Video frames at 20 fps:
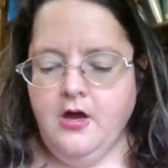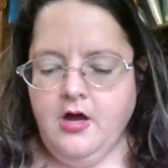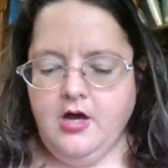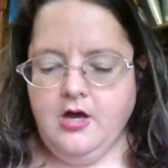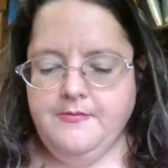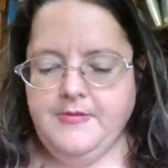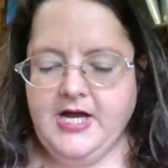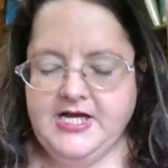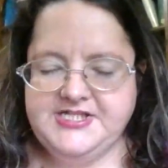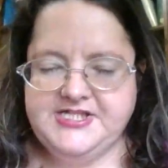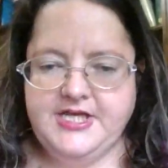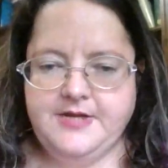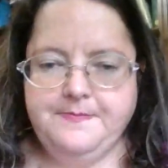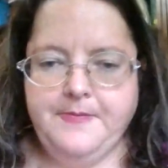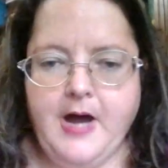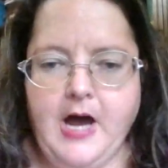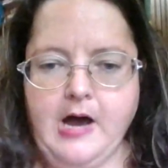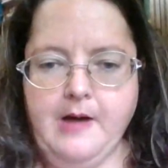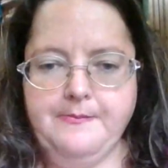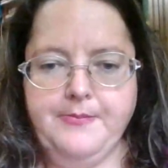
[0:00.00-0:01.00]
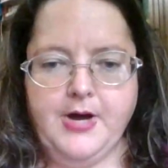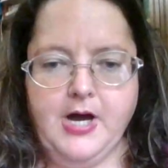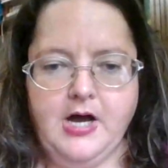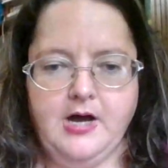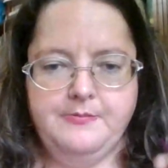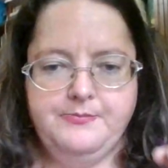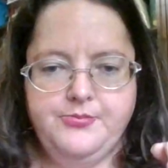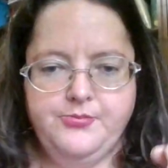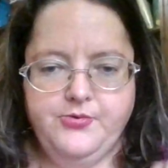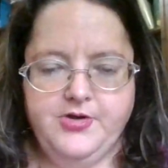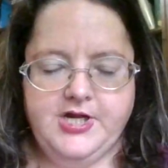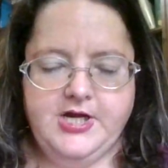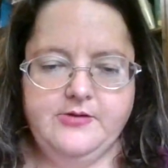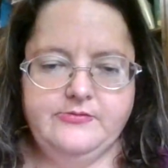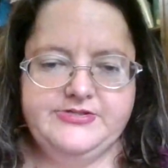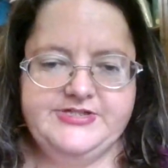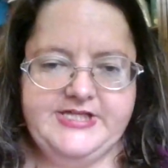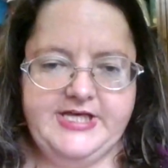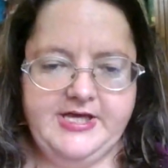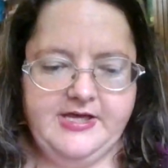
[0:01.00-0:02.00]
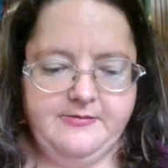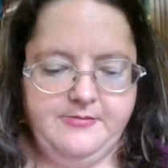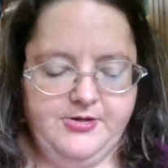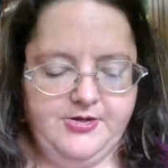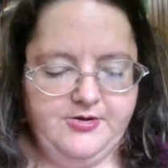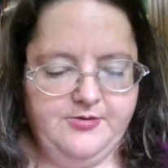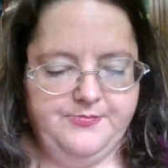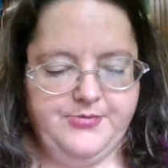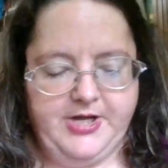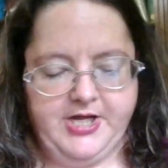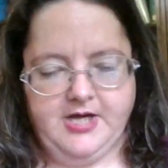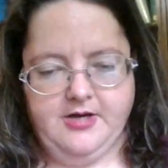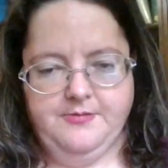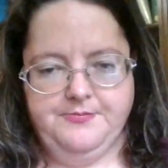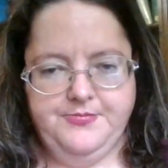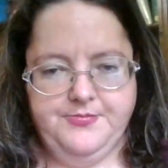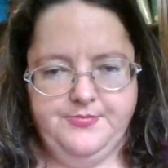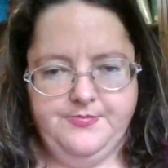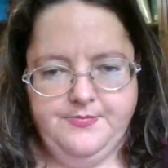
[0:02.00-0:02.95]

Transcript: Um, I said pop pop when I was saying, you know, break up